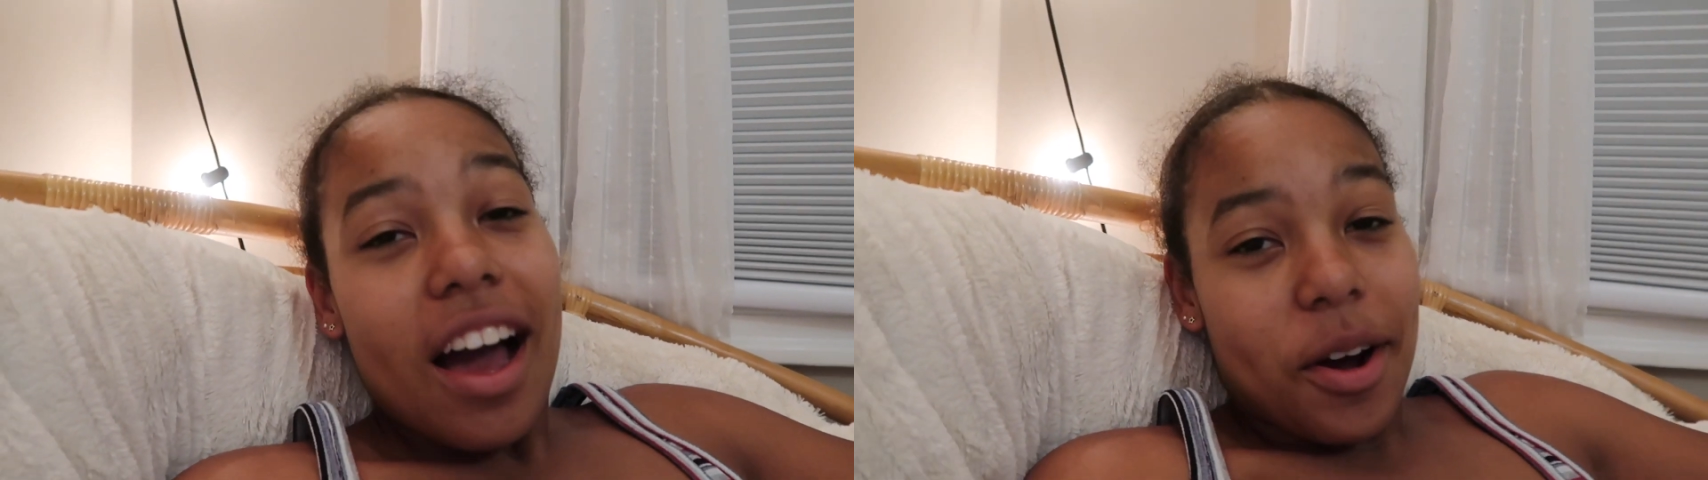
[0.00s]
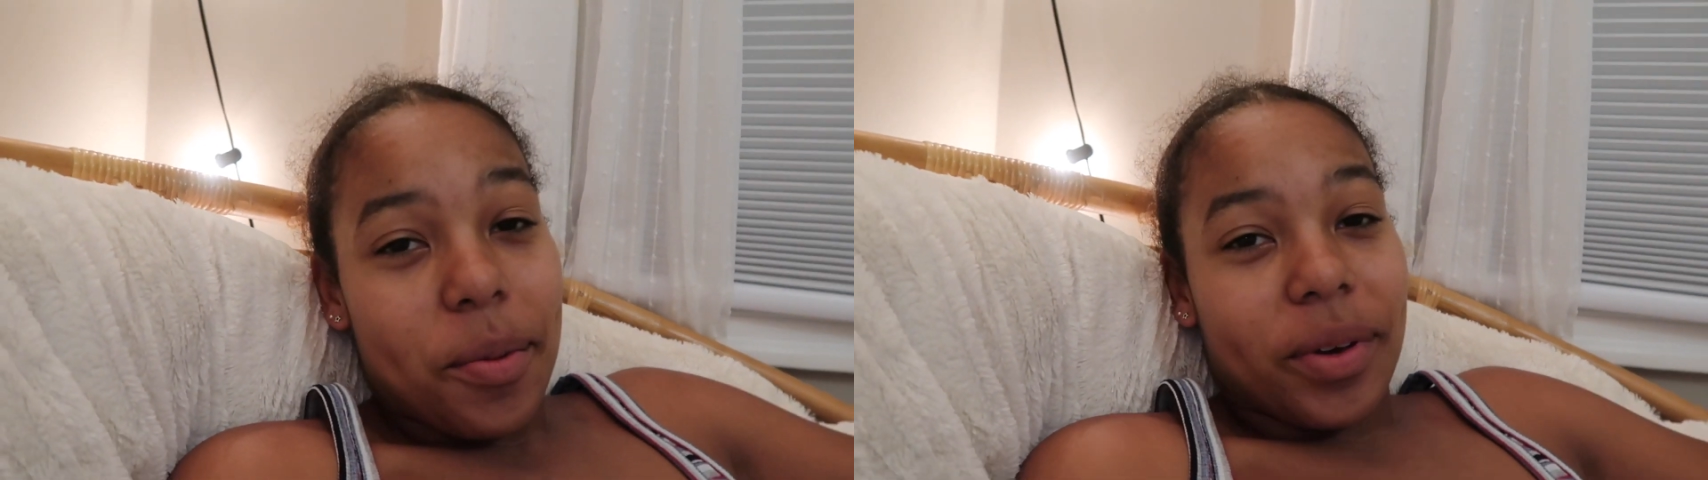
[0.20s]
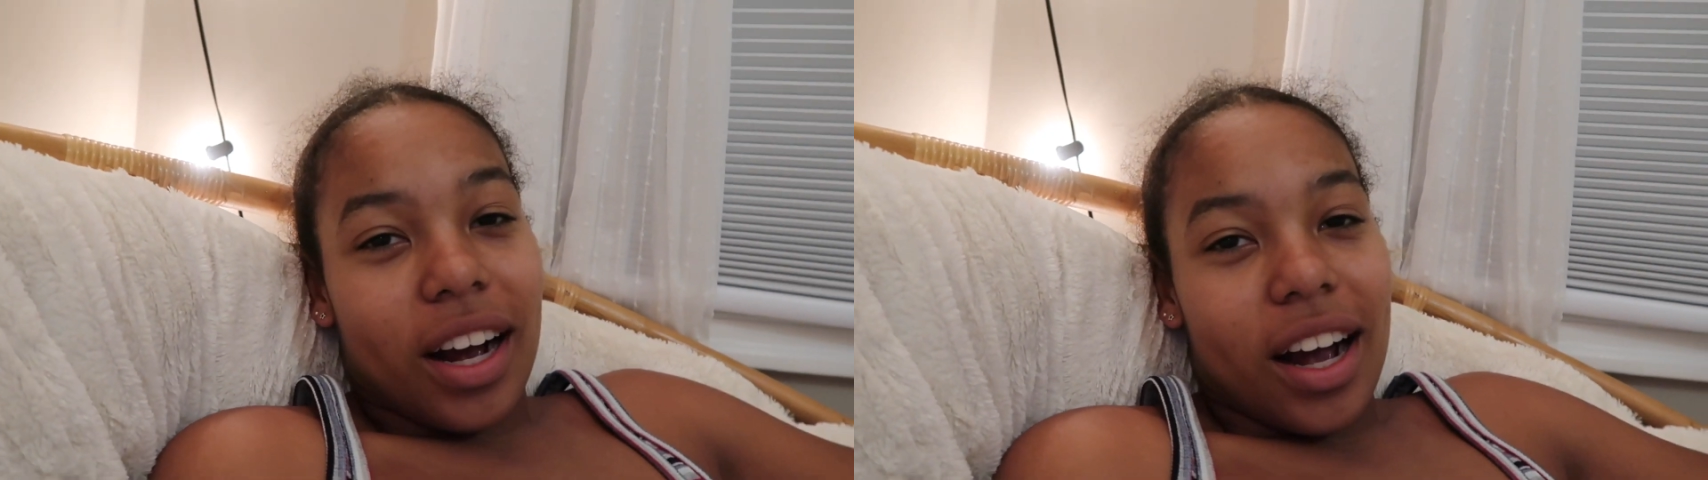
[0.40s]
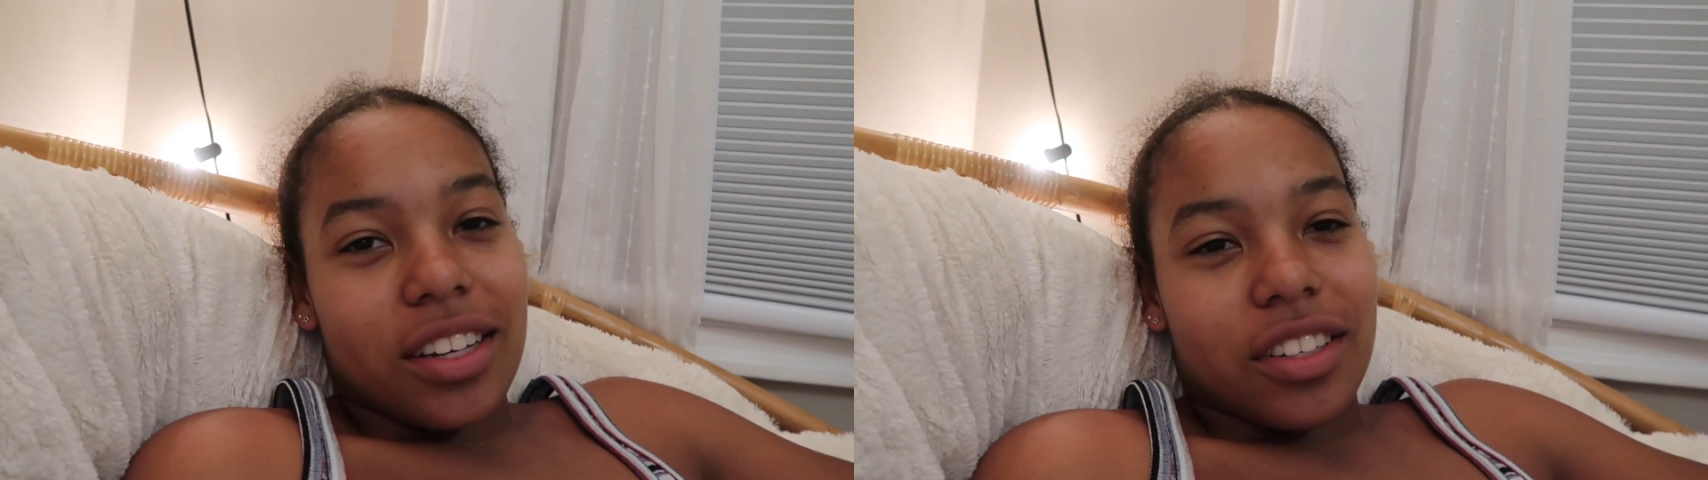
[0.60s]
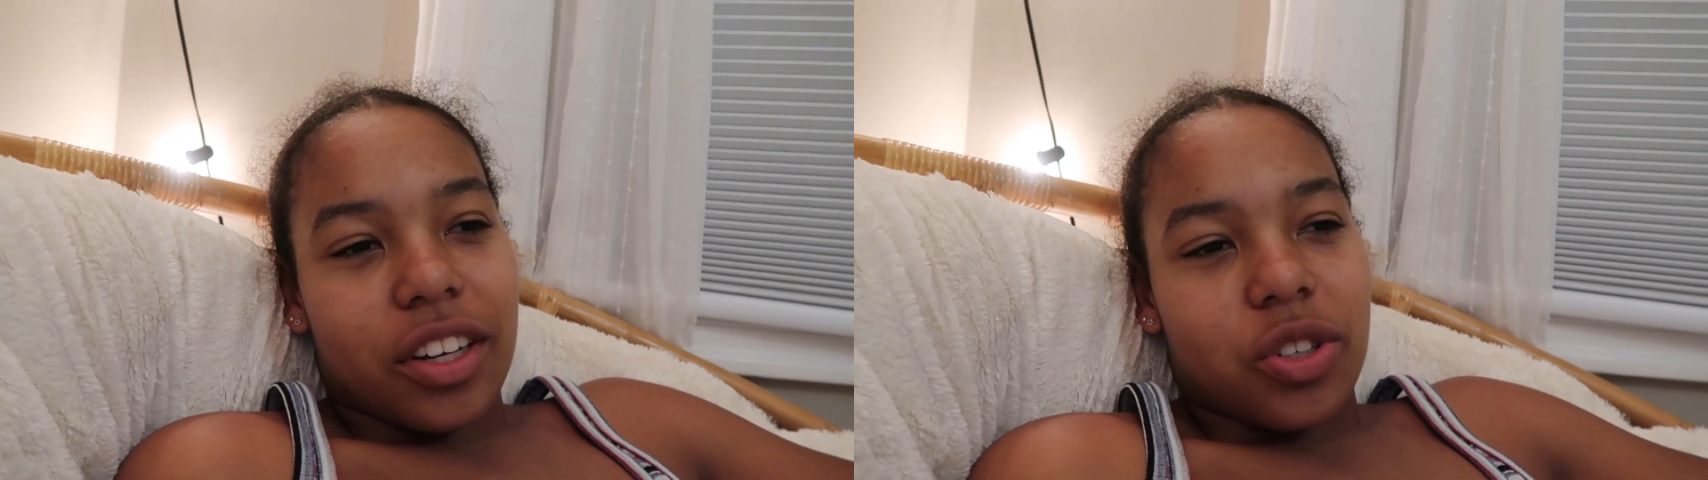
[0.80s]
I hope you
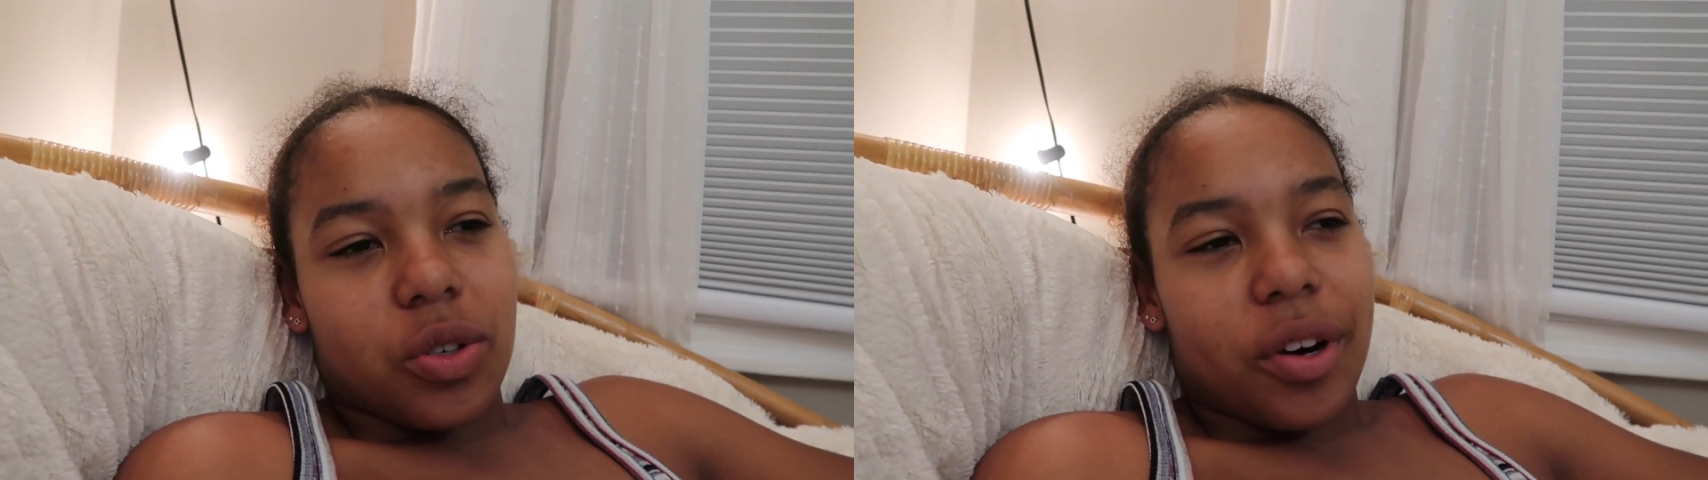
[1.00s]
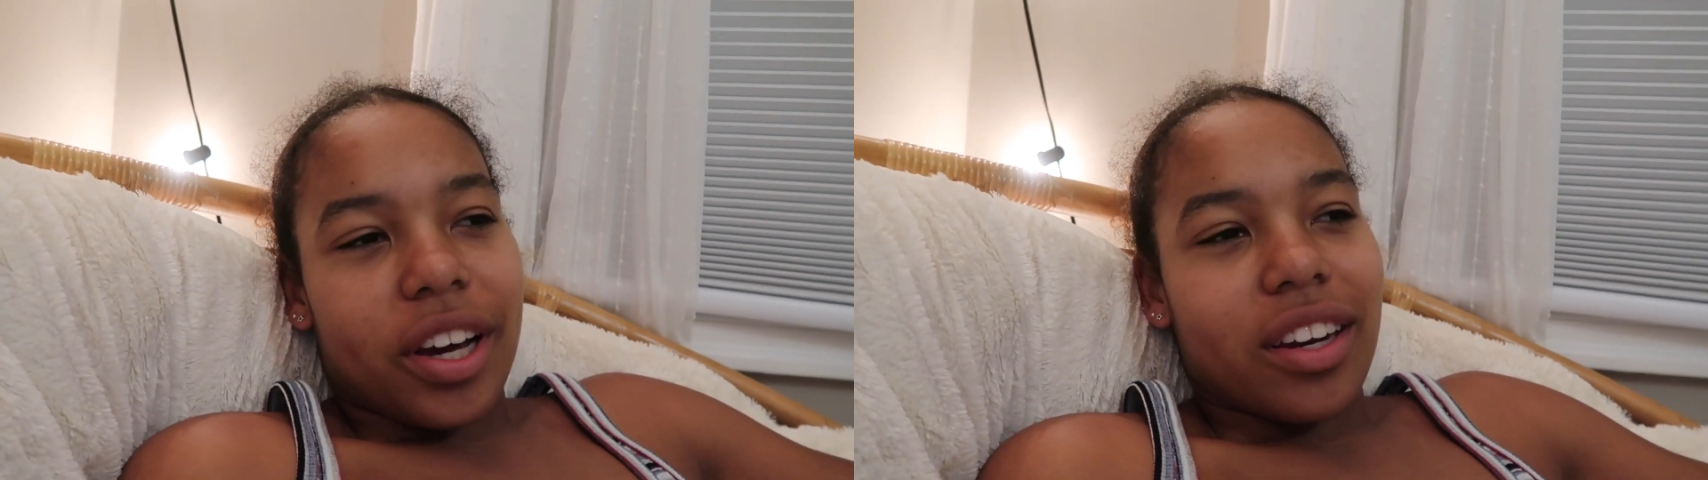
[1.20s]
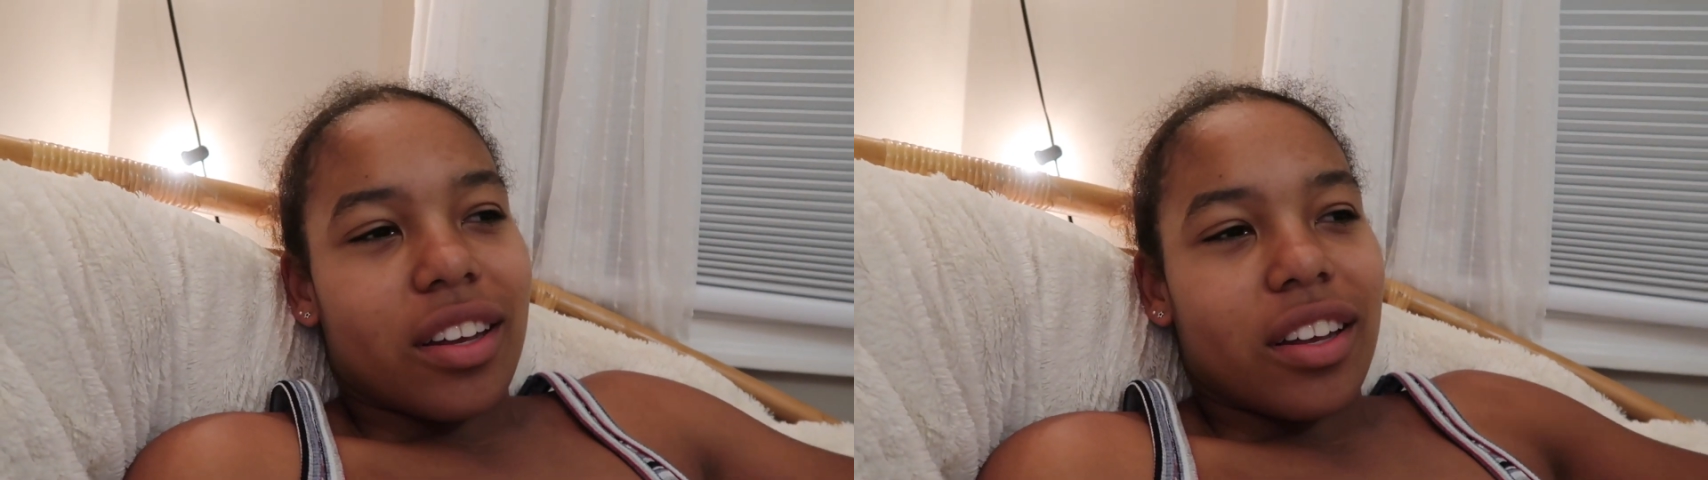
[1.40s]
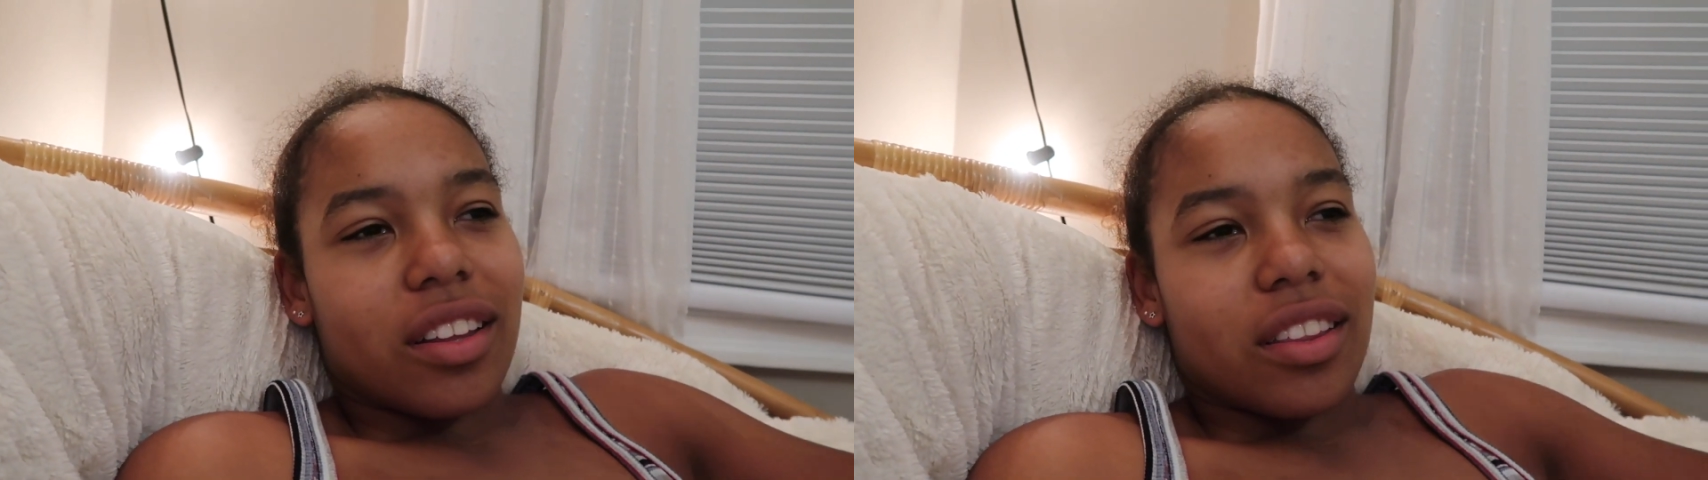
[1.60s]
guys enjoyed